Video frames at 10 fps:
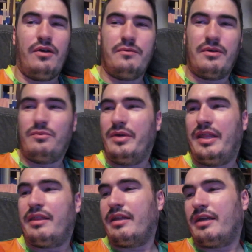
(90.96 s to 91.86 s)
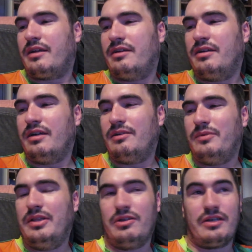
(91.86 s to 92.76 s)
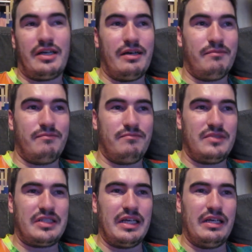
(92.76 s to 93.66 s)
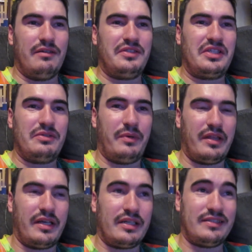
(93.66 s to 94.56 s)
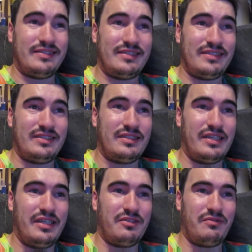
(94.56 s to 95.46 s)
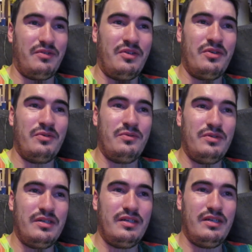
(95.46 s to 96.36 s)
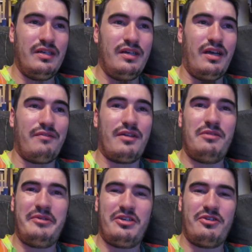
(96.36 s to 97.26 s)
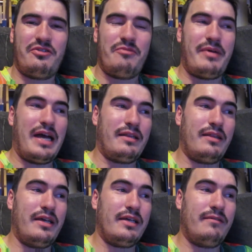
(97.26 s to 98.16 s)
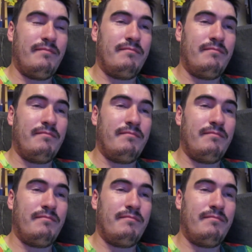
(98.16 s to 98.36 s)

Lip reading: when we think and we look at ourselves, we think, I don't know if that'll be a good or a bad thing.